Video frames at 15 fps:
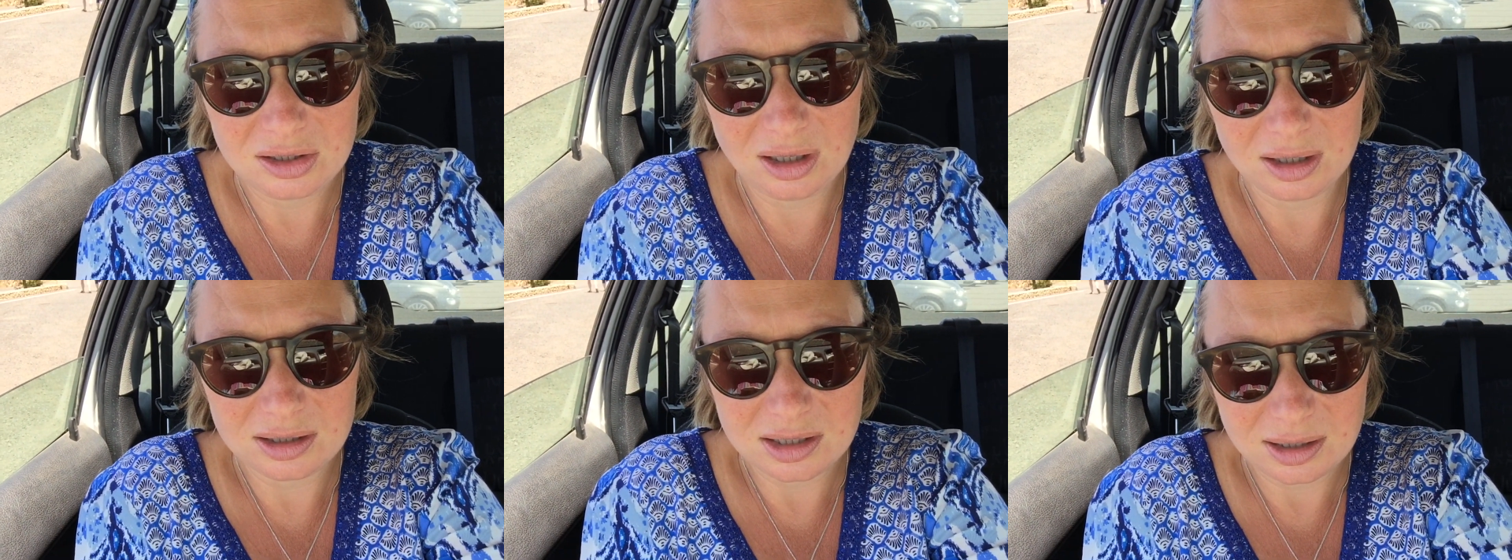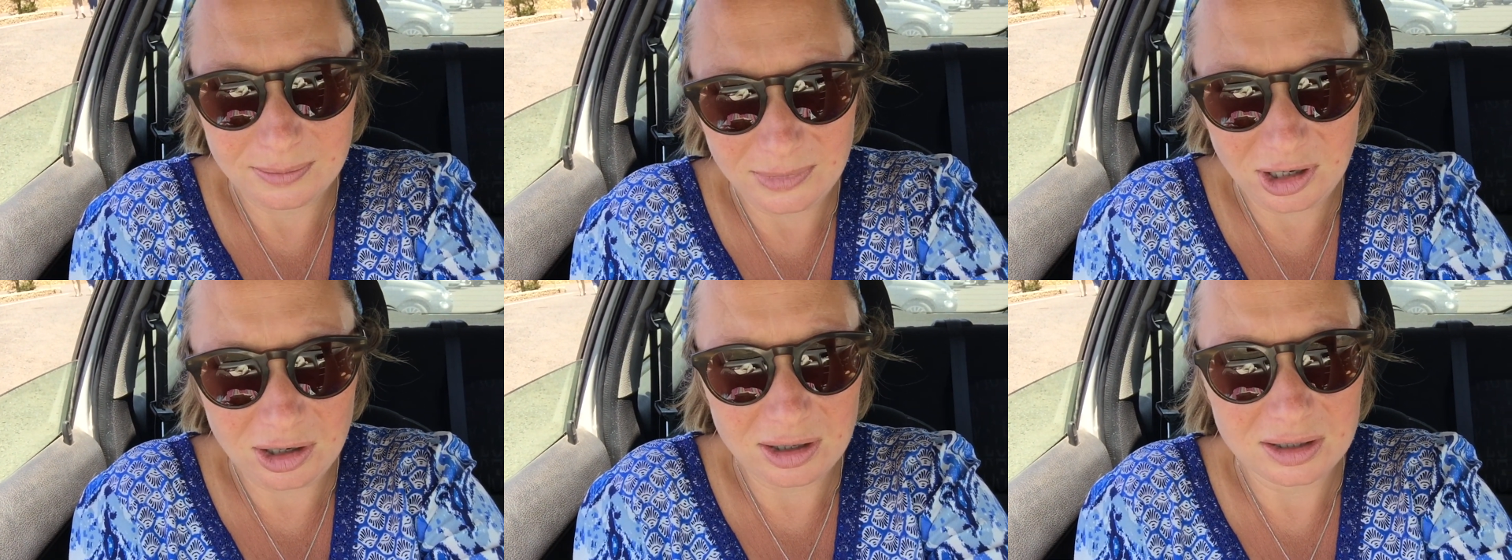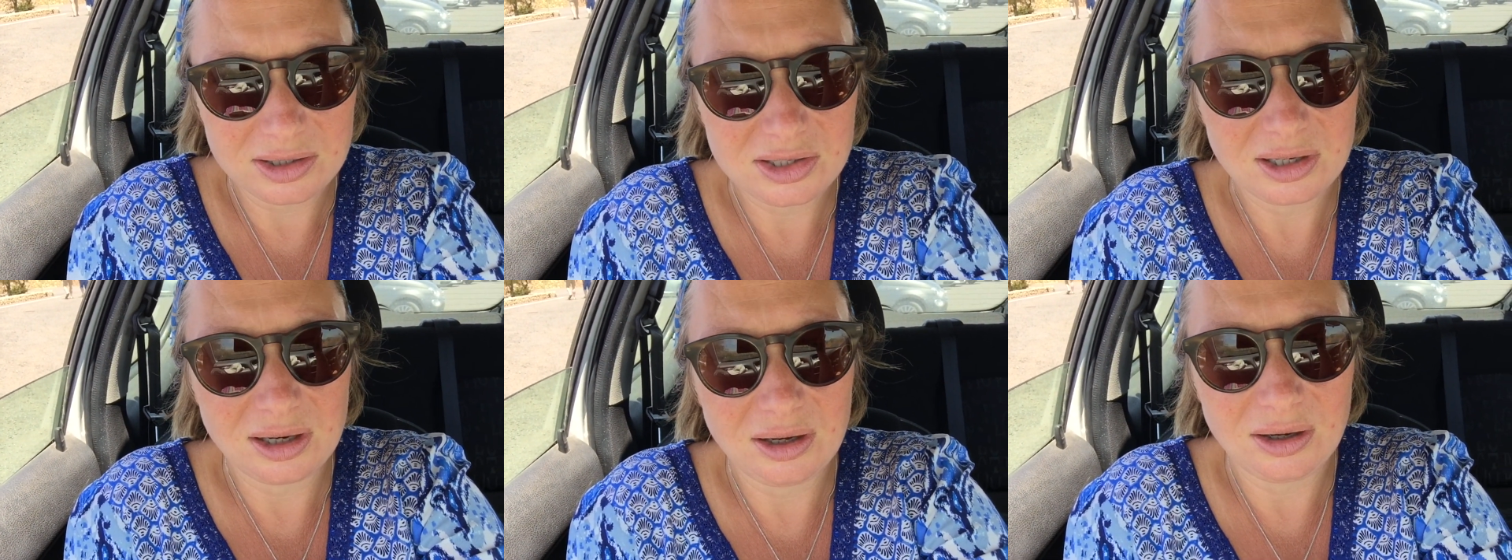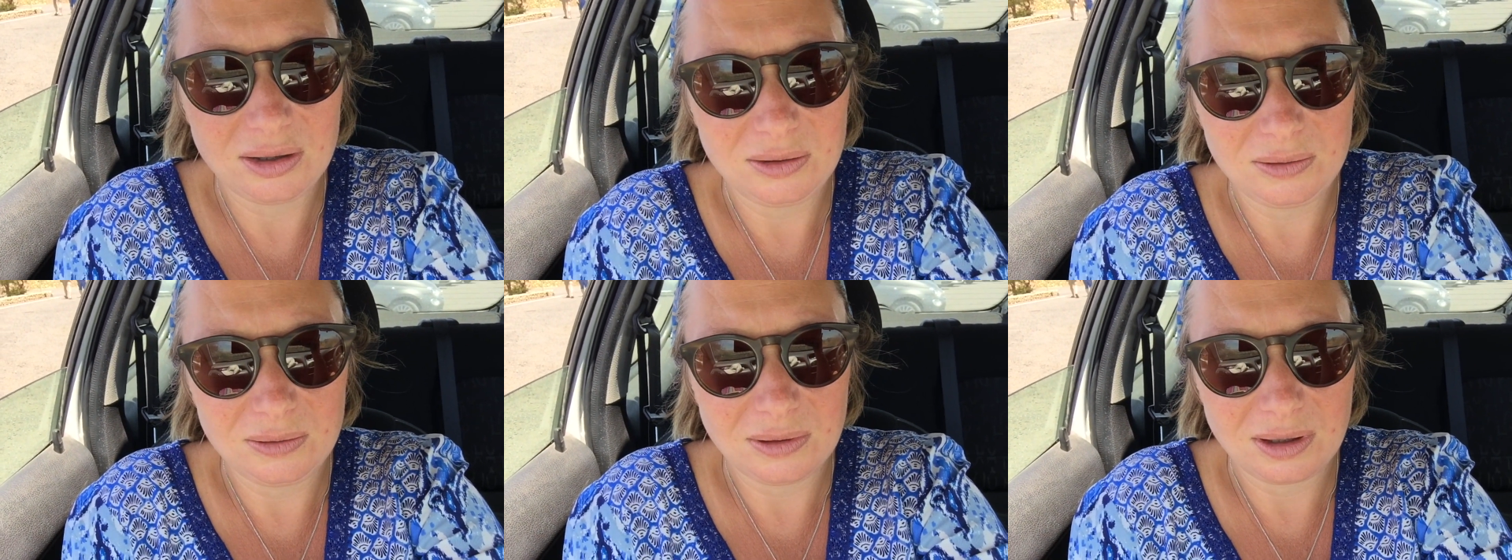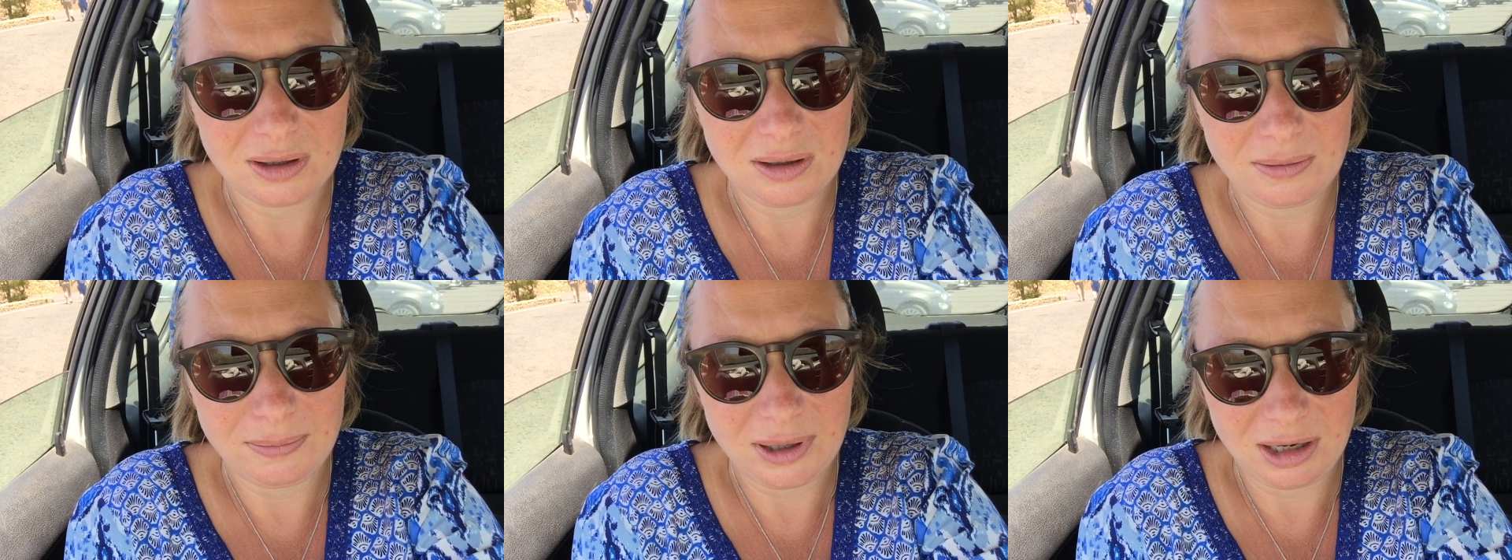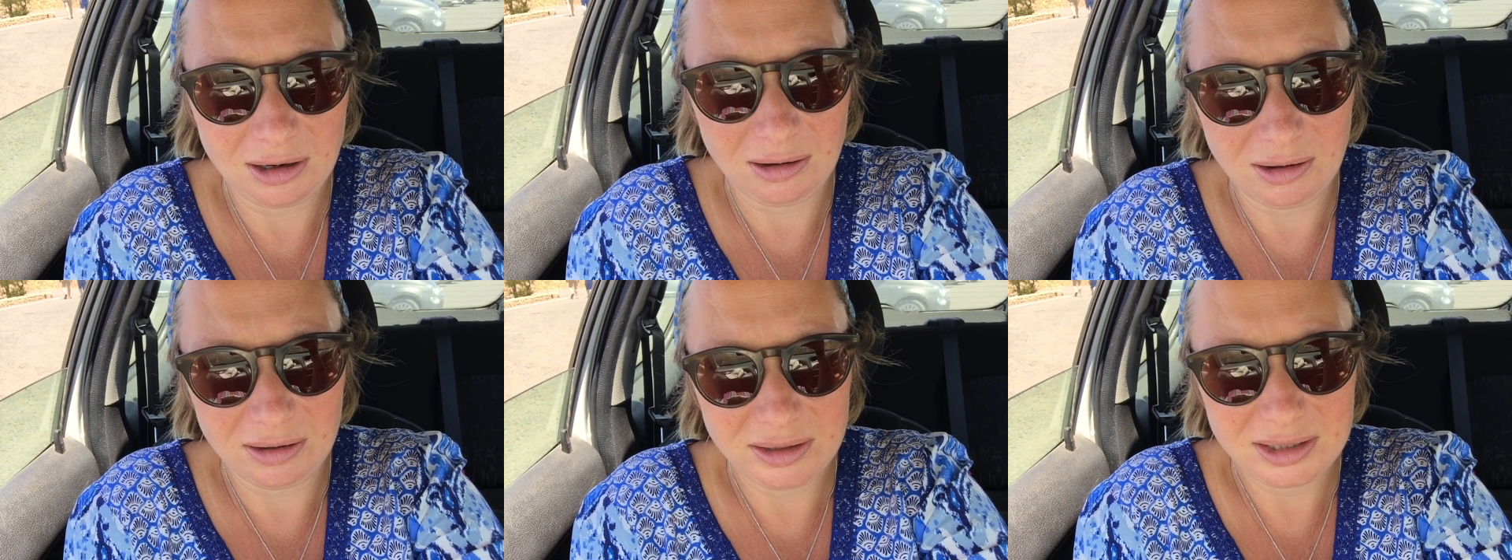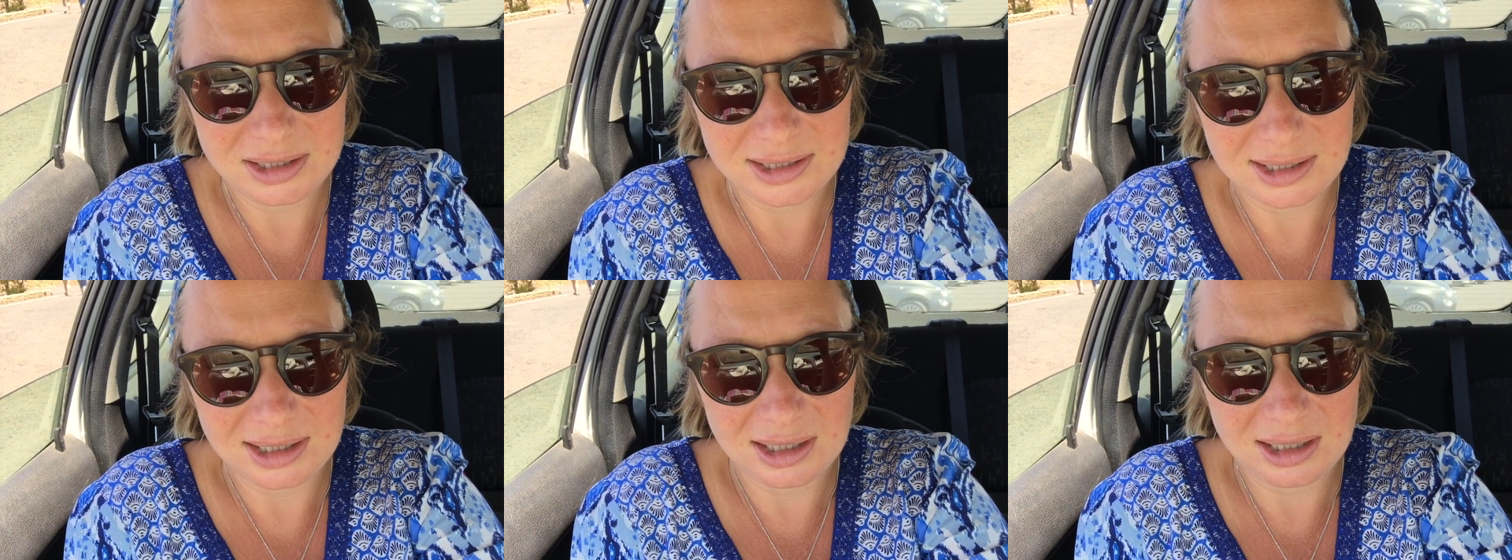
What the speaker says: a tomato plant,